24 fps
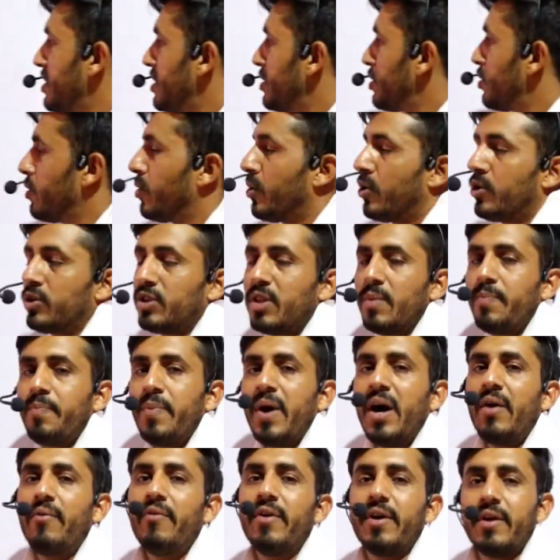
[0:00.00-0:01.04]
is not the
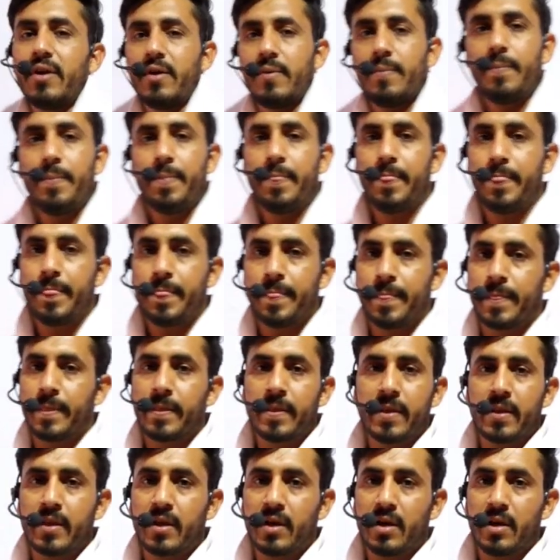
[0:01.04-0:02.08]
power,
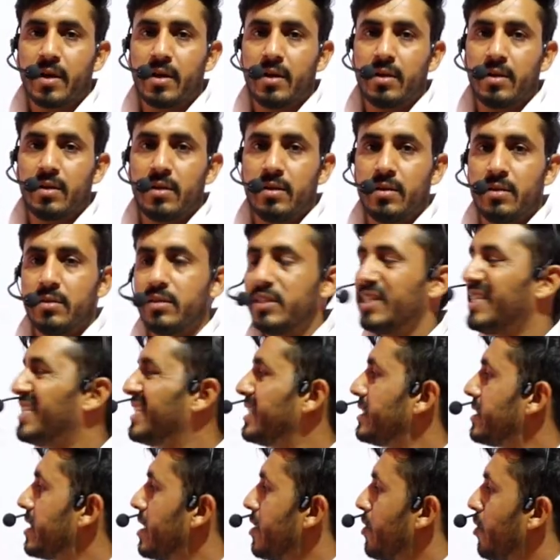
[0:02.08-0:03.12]
this
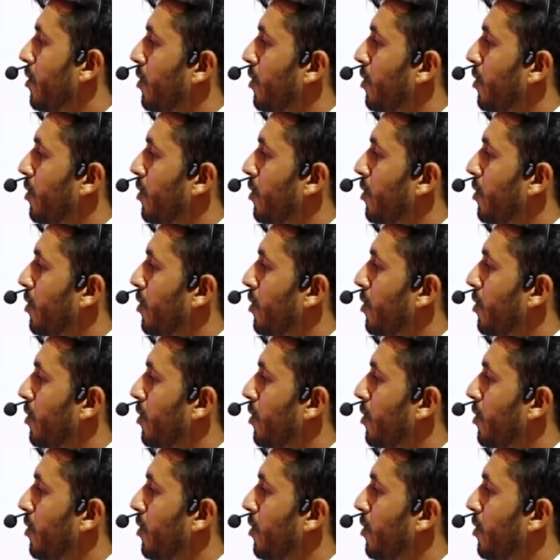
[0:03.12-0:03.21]
is the